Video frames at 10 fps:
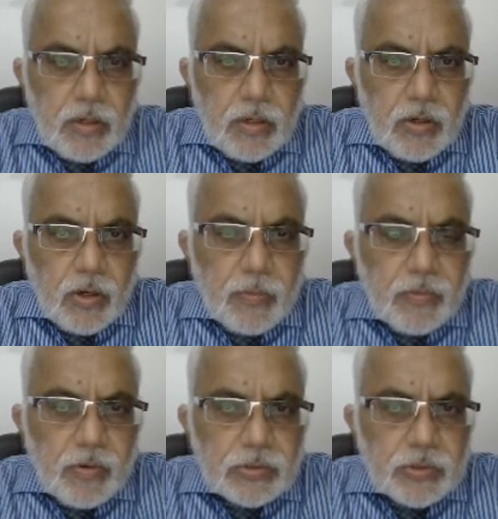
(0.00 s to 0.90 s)
Government
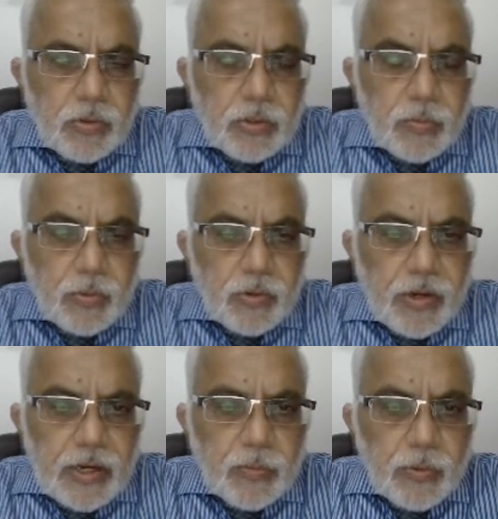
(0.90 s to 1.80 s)
will also want to
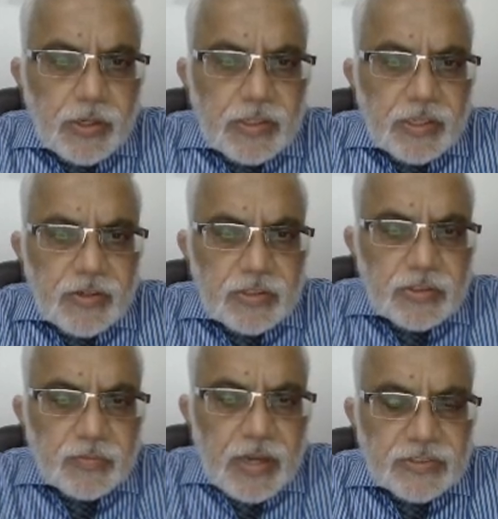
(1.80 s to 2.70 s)
try to protect the interests
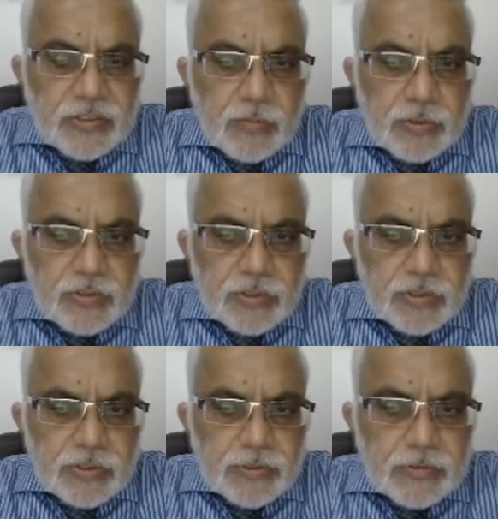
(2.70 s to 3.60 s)
of national
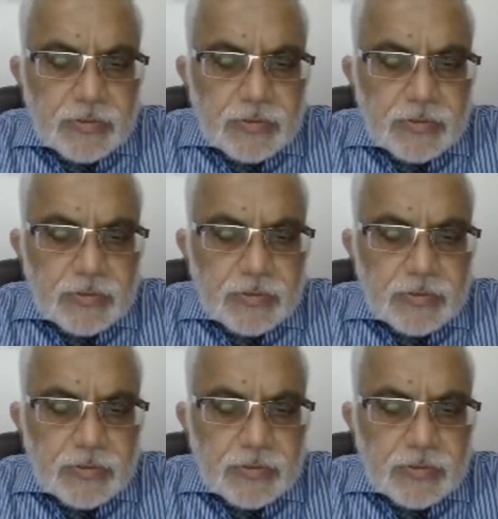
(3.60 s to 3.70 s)
businesses